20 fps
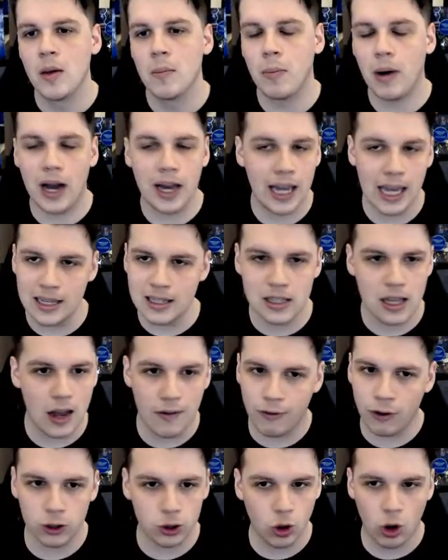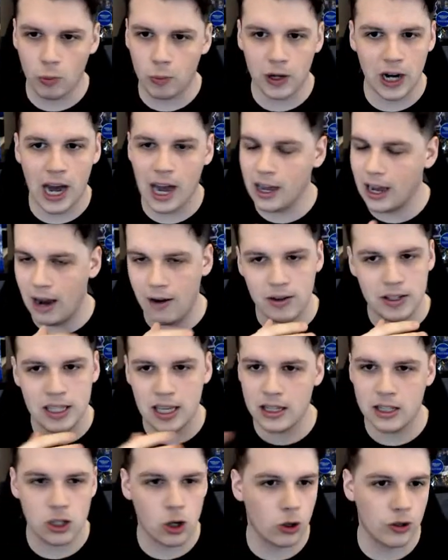But for Dortmund, I guarantee
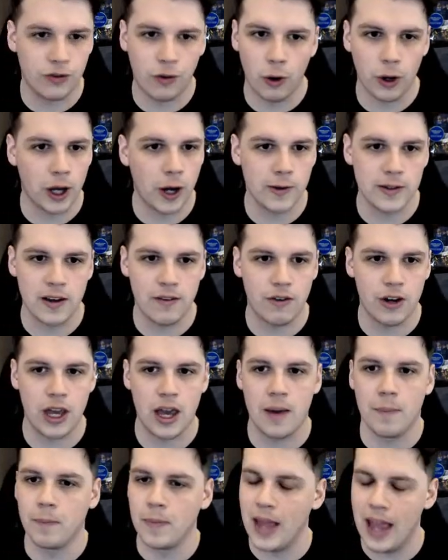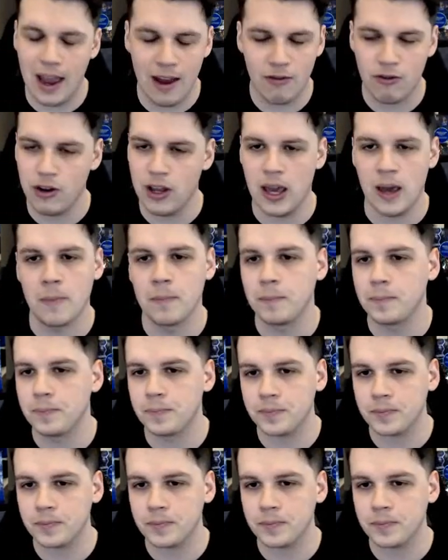he scores 40 goals every year. Every year.